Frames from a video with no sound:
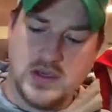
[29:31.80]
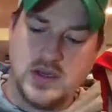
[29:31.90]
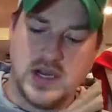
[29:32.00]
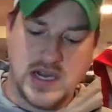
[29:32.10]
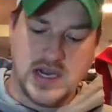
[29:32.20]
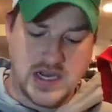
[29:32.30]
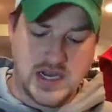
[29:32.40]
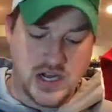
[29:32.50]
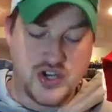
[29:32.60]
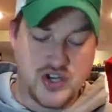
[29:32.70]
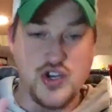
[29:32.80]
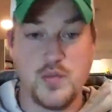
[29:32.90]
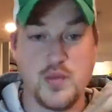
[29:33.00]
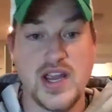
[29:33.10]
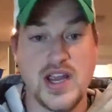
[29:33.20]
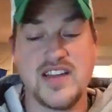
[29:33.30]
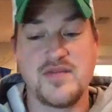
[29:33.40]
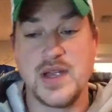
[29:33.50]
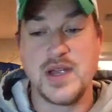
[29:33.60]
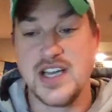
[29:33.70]
Uh, a new brand I've
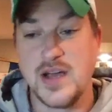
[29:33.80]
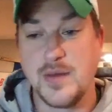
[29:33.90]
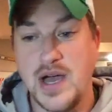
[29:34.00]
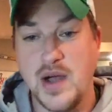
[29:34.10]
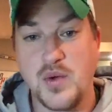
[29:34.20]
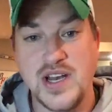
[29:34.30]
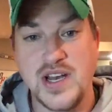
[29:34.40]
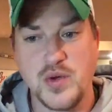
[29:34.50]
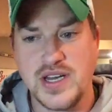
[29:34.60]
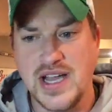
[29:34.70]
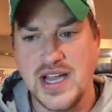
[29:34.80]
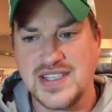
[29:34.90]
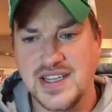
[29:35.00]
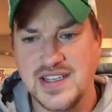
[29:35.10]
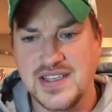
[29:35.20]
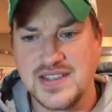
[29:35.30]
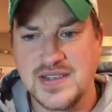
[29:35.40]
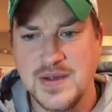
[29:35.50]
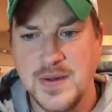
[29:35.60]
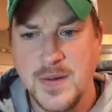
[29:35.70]
picked up. I want to hear what you guys think of this.
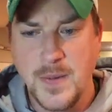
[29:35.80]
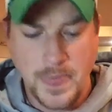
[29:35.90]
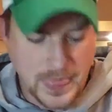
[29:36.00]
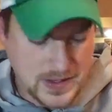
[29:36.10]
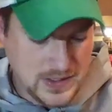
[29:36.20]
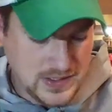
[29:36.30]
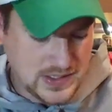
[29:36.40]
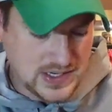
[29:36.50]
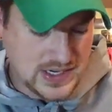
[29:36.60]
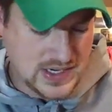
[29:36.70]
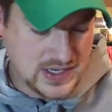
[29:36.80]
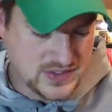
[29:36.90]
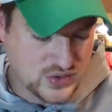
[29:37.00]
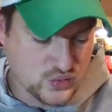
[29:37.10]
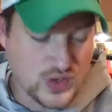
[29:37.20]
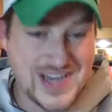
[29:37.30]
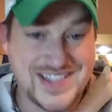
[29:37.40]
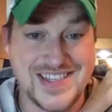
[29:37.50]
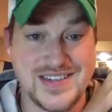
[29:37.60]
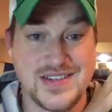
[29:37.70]
Uh, is
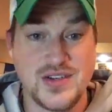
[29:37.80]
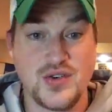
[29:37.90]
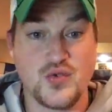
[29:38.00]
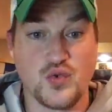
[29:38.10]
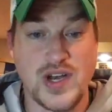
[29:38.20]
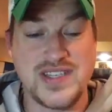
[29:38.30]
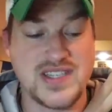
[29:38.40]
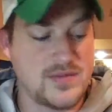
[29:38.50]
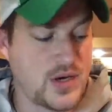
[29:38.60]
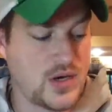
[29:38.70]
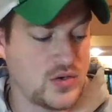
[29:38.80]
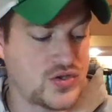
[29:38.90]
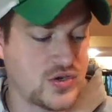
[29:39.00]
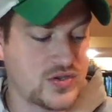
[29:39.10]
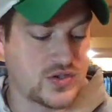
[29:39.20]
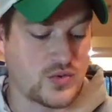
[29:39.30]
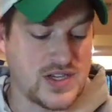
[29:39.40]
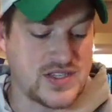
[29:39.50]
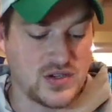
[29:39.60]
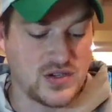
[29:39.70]
Grayson. Grayson polo shirts.
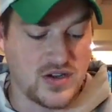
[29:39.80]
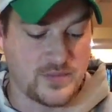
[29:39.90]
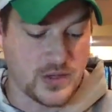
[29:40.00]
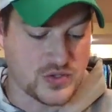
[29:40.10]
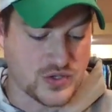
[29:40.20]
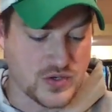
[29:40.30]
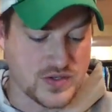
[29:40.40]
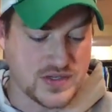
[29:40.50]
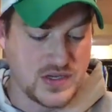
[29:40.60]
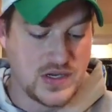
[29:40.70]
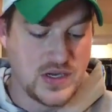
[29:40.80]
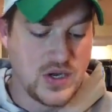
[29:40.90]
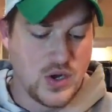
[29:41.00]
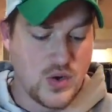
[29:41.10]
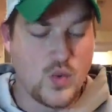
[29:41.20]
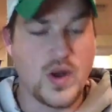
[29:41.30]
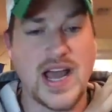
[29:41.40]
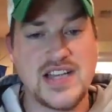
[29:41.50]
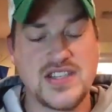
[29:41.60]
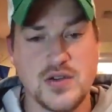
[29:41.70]
Grayson golf polo shirts. When
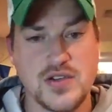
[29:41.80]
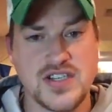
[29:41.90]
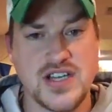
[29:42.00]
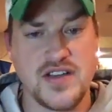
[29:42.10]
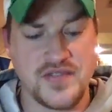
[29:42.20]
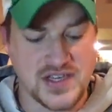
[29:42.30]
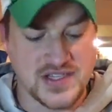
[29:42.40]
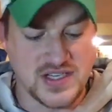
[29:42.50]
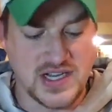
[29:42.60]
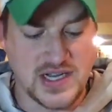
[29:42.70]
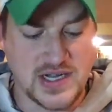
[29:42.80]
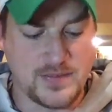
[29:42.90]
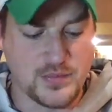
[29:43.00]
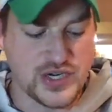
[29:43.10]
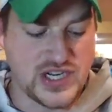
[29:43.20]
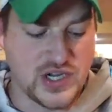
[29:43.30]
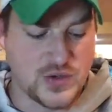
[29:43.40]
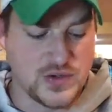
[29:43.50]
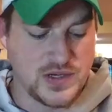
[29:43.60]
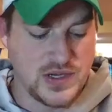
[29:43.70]
I search stuff that's uh, pre-owned,